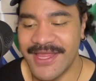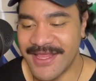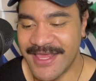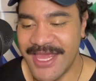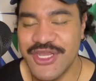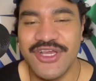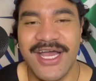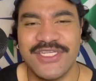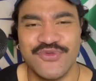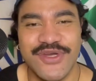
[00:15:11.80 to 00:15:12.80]
can you
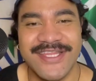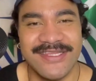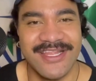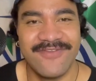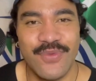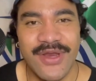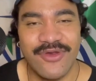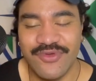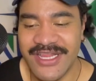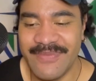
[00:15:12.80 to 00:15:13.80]
guys really deliver when
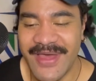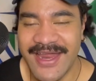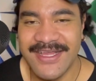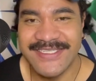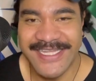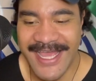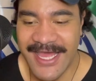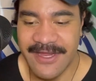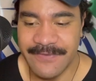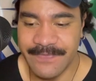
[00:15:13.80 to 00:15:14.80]
it really matters?
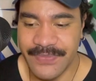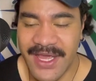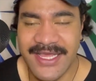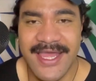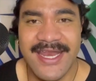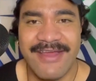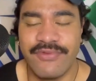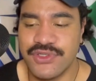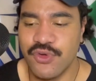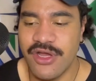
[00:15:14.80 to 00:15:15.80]
And again, if
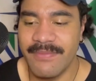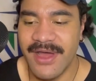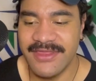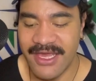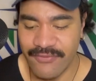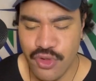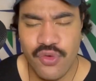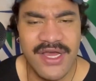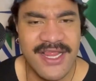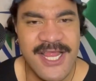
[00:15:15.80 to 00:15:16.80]
we're talking about that real
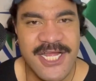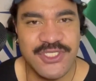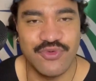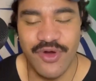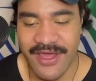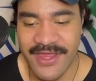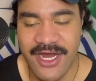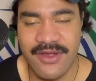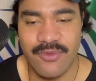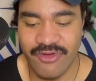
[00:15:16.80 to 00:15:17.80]
clutch right
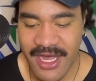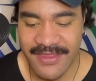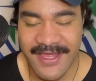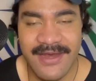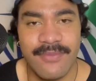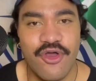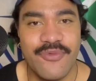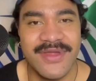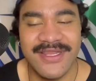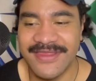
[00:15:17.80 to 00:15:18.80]
there, right then
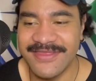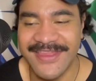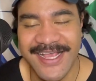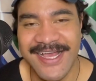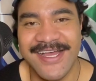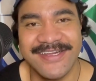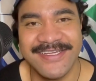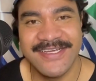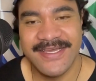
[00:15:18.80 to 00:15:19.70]
moment, they can't.